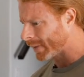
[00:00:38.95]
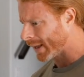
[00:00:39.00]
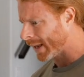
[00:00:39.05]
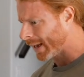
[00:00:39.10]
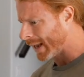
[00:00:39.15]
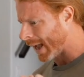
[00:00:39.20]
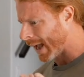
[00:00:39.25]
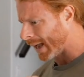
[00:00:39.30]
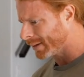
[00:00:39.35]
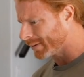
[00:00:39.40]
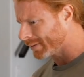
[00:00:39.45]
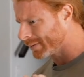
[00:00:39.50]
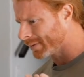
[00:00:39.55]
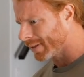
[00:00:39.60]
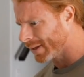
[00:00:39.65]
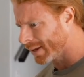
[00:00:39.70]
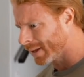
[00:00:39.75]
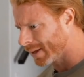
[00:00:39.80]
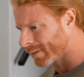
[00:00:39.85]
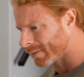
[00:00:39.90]
And I just
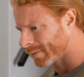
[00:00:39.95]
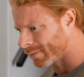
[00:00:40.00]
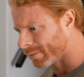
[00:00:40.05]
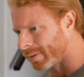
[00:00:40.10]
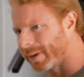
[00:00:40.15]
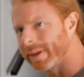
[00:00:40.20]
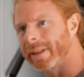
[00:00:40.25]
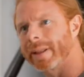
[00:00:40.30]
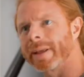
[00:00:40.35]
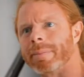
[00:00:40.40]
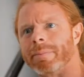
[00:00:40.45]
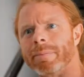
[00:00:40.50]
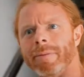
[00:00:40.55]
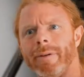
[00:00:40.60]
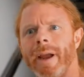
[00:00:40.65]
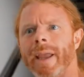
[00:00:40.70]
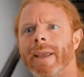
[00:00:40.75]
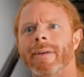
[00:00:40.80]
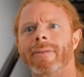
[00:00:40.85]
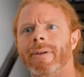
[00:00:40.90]
think it's really
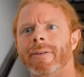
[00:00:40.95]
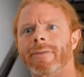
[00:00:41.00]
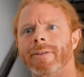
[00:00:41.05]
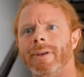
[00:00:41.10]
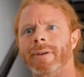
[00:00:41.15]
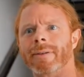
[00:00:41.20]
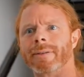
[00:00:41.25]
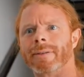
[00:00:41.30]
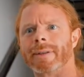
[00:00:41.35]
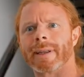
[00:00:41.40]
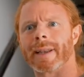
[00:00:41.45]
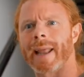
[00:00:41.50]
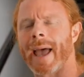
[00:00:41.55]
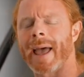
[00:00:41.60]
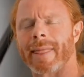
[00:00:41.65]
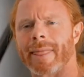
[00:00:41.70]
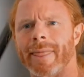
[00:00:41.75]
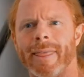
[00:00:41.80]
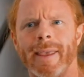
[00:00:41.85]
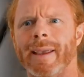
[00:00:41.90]
brave of you to
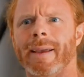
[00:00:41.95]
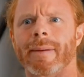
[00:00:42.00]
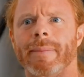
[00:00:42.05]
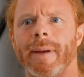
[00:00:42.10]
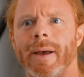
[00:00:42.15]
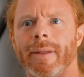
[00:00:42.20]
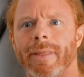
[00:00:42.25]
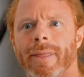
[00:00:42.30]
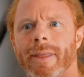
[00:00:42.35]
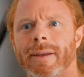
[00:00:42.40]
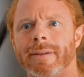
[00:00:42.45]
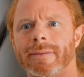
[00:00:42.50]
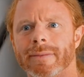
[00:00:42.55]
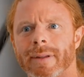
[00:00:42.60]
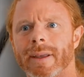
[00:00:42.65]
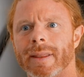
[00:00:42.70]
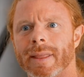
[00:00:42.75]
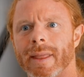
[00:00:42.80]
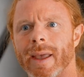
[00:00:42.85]
not think about things like